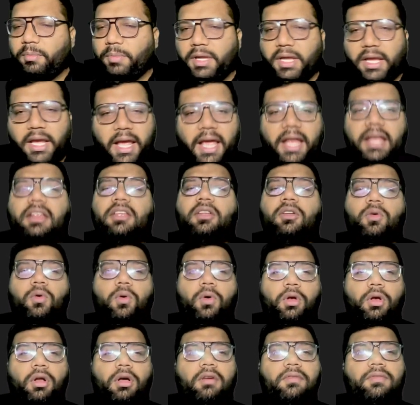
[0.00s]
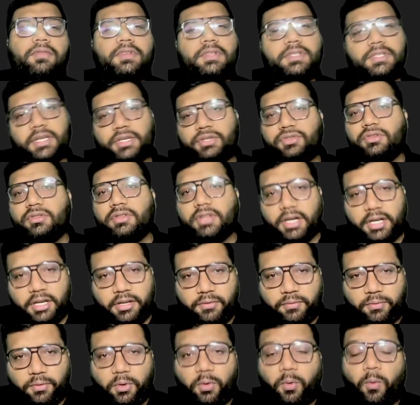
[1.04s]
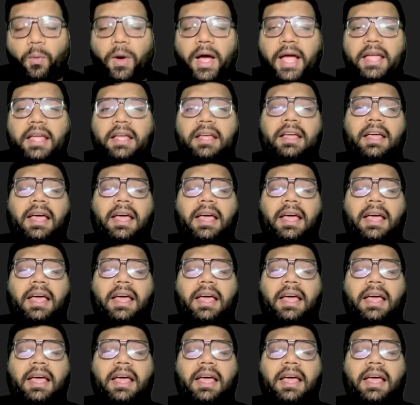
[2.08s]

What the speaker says: be any role of section 34. Why?